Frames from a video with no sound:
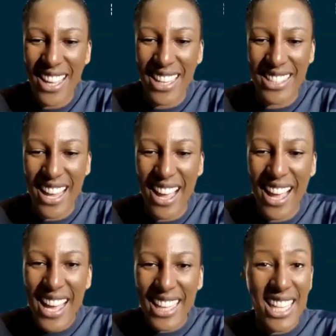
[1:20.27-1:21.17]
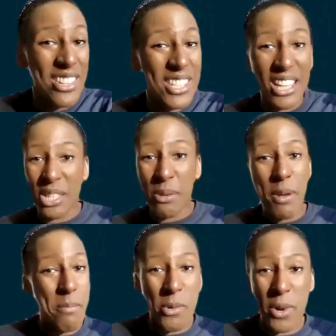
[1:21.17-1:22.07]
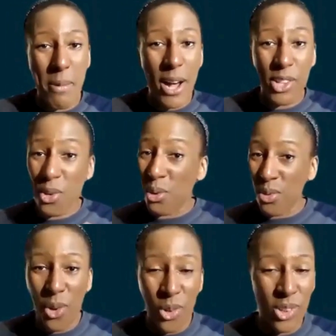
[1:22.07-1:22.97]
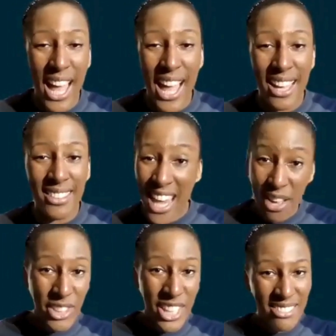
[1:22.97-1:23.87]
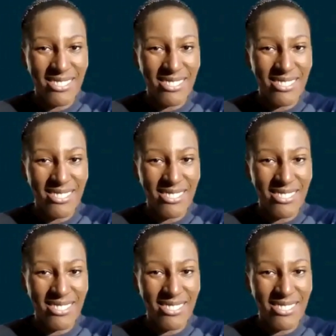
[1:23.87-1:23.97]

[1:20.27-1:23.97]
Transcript: And can you tell us a bit more about your role and Carefree?